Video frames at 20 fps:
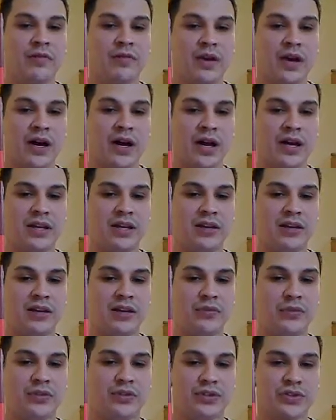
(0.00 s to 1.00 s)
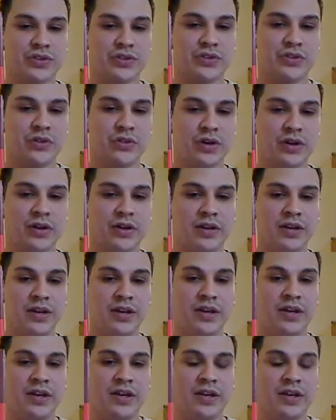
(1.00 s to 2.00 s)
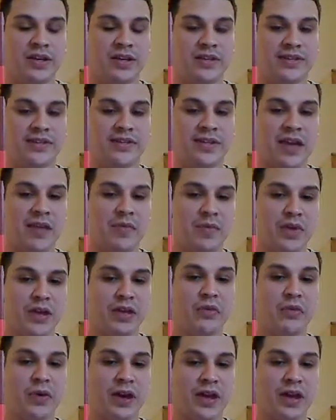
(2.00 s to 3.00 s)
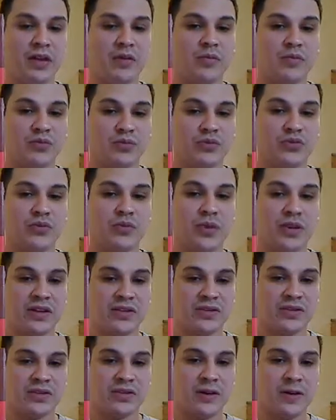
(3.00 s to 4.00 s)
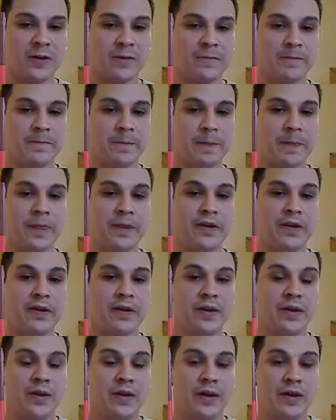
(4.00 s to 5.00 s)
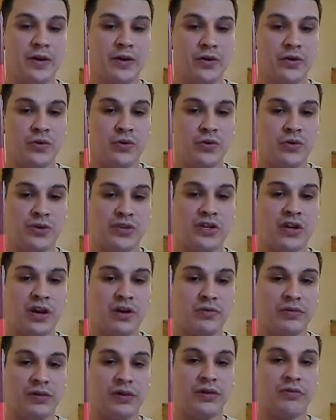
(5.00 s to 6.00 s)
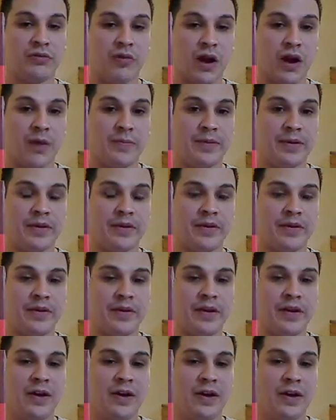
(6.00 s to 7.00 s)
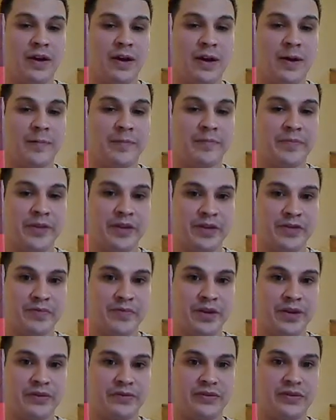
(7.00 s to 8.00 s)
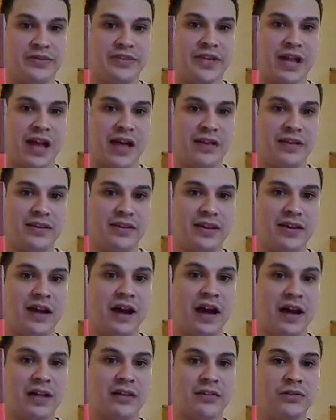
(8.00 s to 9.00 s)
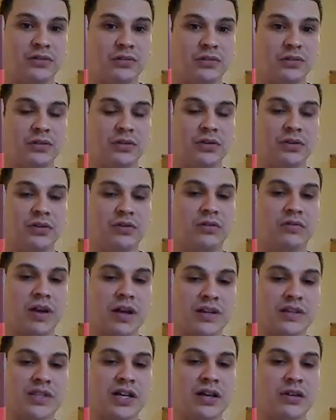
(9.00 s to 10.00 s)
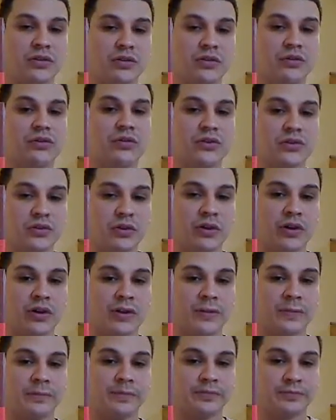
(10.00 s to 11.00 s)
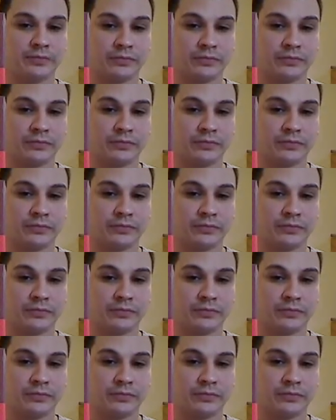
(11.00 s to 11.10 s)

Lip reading: Behind him with the sword is Damian Wayne, Bruce Wayne's son, who is currently Robin. His mother is Talia al Ghul, Ra's al Ghul's daughter,